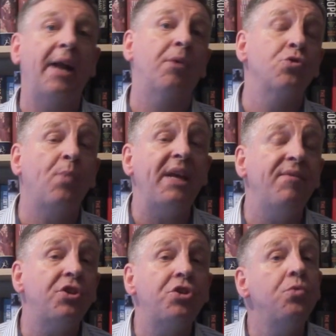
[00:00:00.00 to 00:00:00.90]
And I was
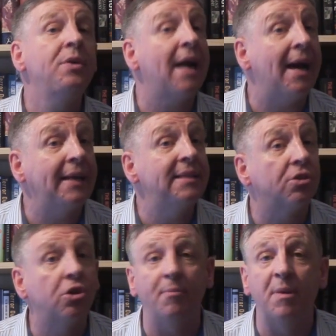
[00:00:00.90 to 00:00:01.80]
waiting for two guys
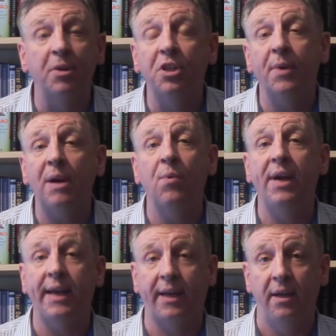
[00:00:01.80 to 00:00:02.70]
to come in, but they were at
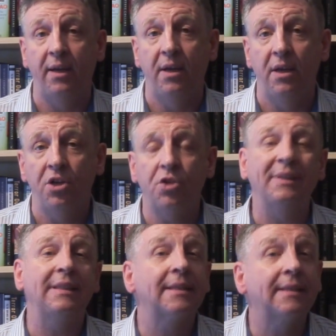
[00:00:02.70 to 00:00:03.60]
work. So
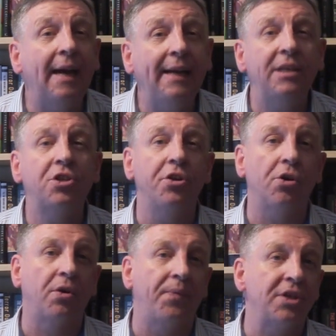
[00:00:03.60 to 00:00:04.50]
I decided to
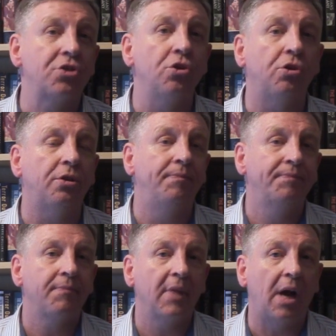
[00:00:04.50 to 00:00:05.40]
knock at this door.
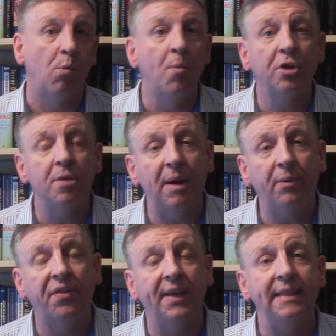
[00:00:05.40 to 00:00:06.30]
A woman come out
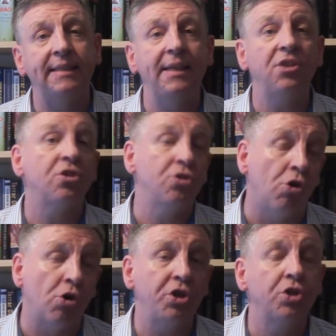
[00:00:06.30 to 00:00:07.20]
in her 30s,
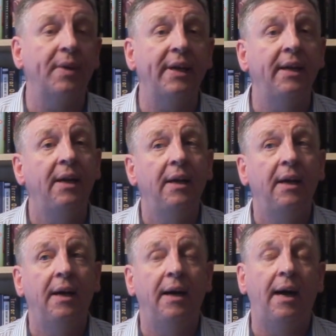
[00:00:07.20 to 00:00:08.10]
talking to
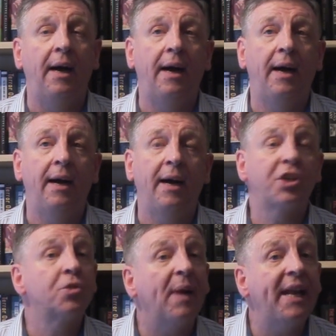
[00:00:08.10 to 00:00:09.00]
her.
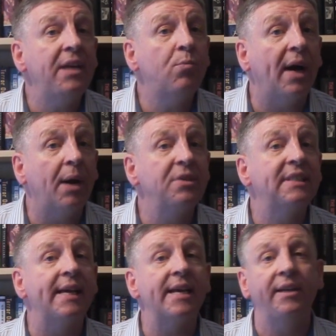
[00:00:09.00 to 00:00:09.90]
Explained why I
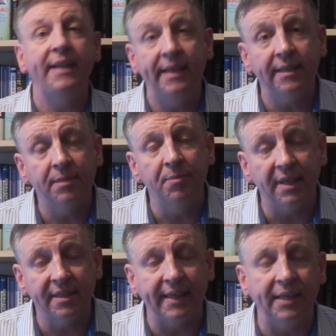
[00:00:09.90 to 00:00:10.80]
was there. I
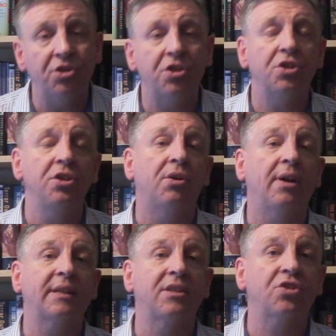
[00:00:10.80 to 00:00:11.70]
needed signatures and
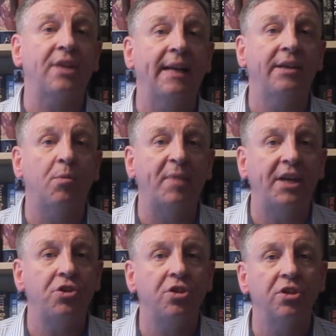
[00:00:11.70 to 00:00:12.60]
all that to stand,
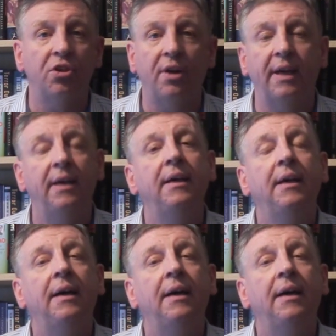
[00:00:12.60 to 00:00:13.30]
nomination and all that.